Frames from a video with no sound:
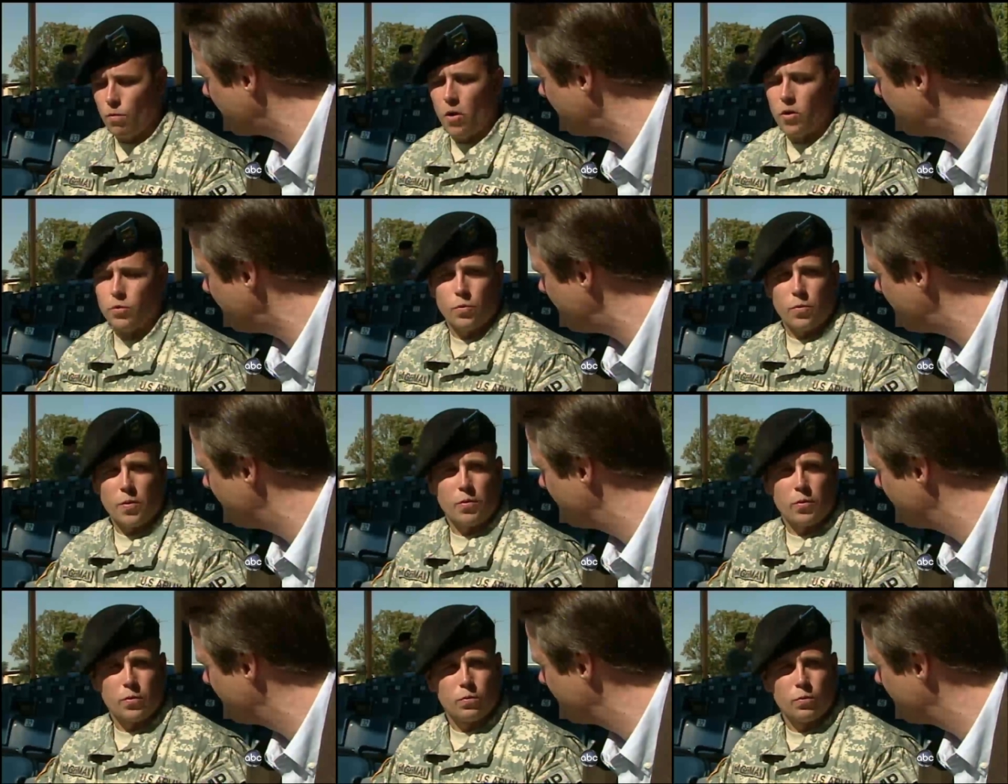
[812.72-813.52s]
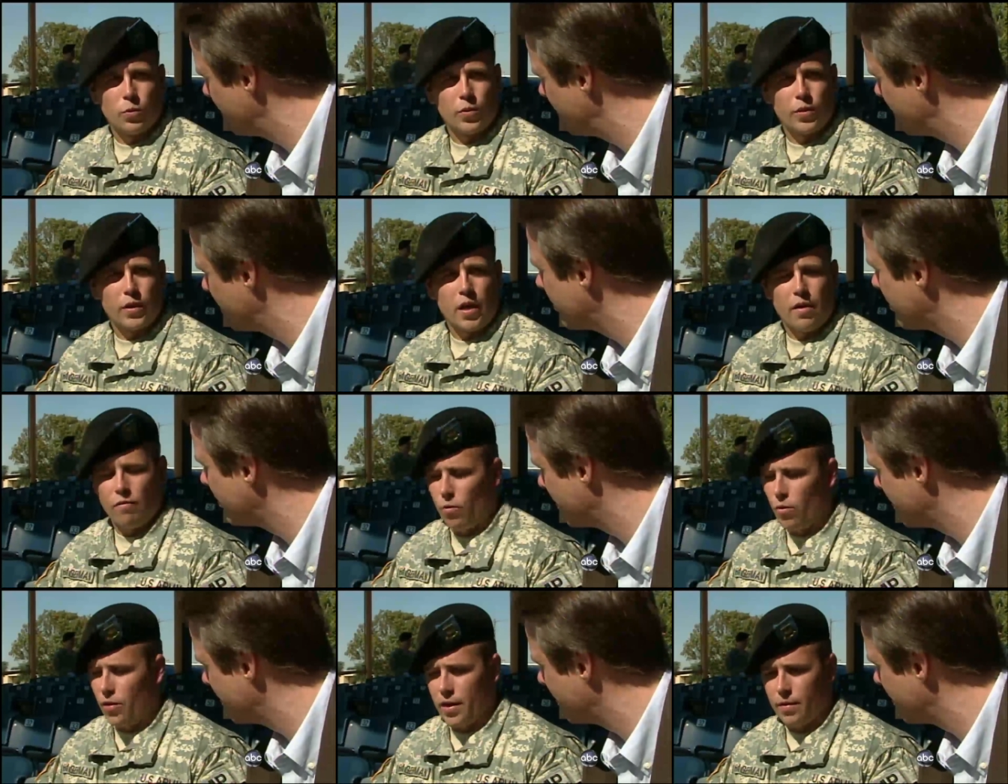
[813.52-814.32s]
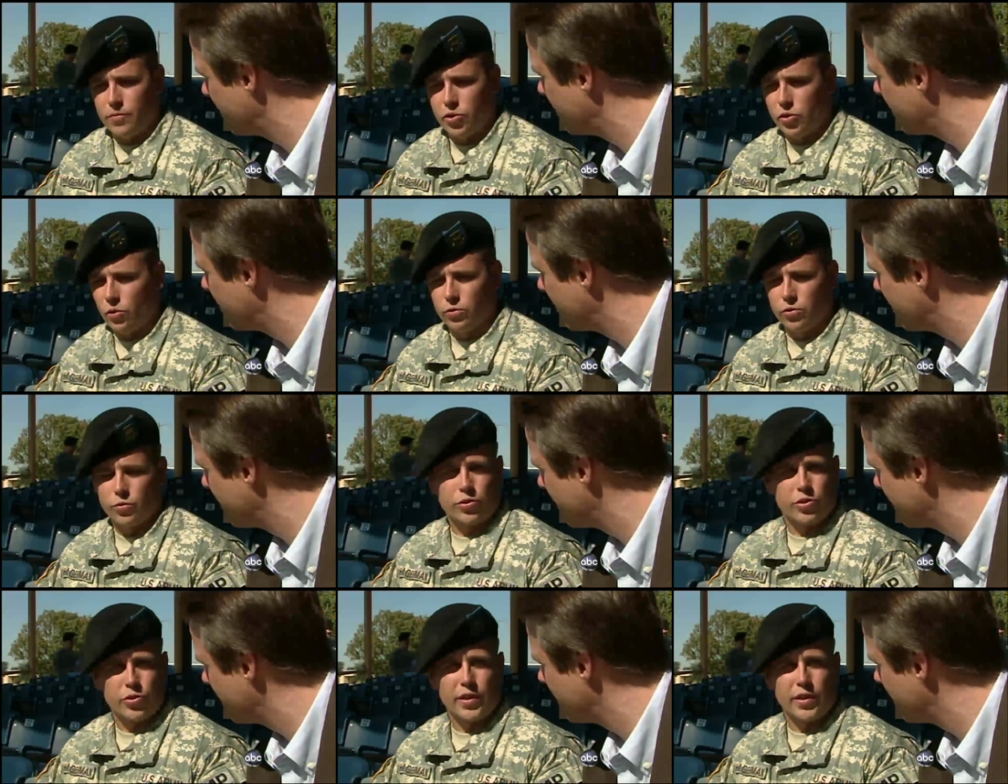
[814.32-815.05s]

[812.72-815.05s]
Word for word: There were multiple people wounded everywhere that soldiers